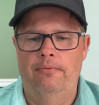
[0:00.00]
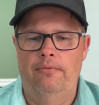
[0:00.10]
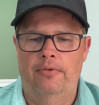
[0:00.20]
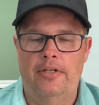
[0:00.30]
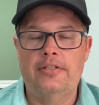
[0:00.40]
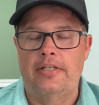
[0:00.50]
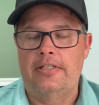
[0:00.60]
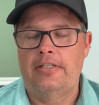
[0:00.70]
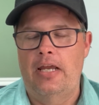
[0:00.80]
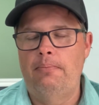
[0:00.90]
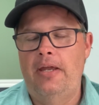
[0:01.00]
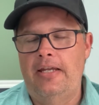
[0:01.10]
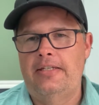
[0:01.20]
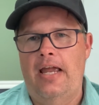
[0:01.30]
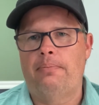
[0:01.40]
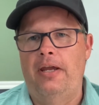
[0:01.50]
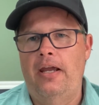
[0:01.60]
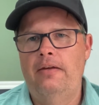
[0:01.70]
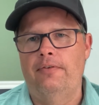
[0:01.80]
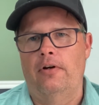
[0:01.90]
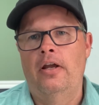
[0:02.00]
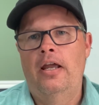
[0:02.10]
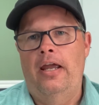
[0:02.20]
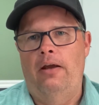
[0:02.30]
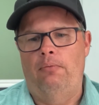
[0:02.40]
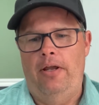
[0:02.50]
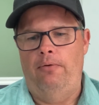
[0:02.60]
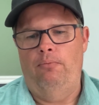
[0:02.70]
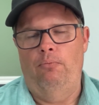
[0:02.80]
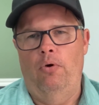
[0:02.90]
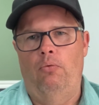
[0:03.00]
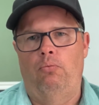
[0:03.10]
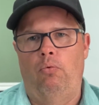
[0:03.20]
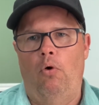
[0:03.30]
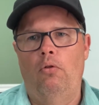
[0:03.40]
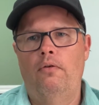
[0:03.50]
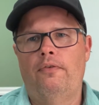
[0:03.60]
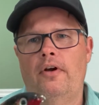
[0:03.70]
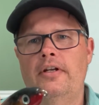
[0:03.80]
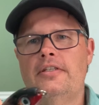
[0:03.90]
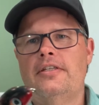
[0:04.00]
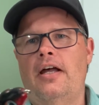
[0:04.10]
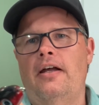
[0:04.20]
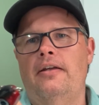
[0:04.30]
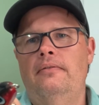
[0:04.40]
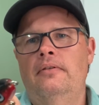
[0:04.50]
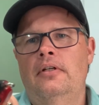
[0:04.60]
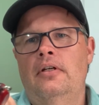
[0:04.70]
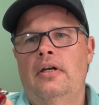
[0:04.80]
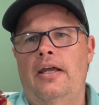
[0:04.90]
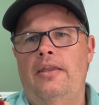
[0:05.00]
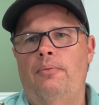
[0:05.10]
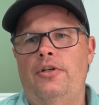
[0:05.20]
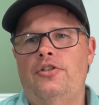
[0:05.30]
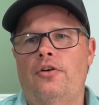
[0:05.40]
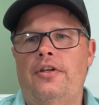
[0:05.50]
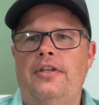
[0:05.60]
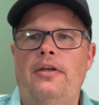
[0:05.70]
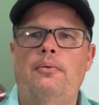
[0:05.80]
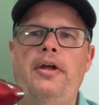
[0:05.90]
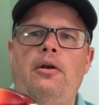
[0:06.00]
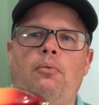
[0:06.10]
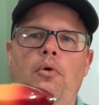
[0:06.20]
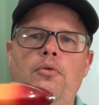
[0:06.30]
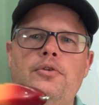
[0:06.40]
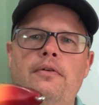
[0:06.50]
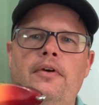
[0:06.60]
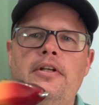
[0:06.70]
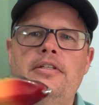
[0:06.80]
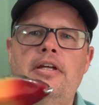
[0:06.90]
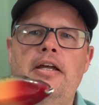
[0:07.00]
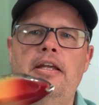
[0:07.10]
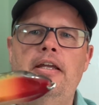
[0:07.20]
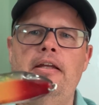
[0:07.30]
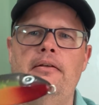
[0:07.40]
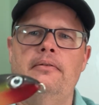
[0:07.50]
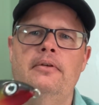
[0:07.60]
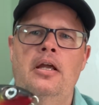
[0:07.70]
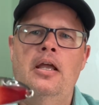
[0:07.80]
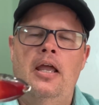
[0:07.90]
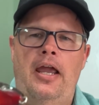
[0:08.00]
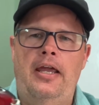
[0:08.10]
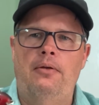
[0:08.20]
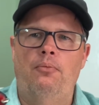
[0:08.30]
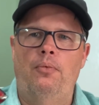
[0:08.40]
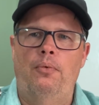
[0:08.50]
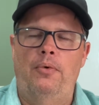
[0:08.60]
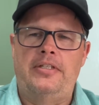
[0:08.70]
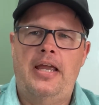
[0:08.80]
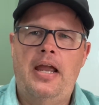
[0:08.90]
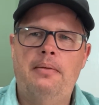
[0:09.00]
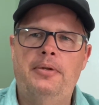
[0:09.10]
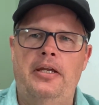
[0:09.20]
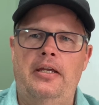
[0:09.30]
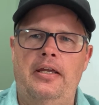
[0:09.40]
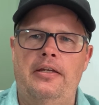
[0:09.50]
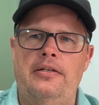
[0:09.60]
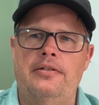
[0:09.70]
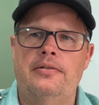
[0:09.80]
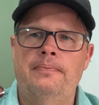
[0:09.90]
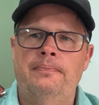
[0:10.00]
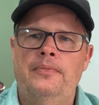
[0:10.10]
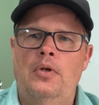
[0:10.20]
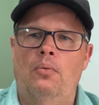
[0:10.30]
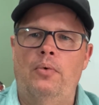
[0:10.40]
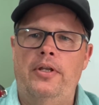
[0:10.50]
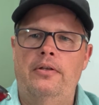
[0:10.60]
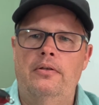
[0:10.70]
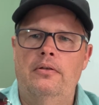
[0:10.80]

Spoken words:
does the same exact behavior. It will roll over on its side, and then when you jerk it the other way, it rolls over on its side again. And what's happening is when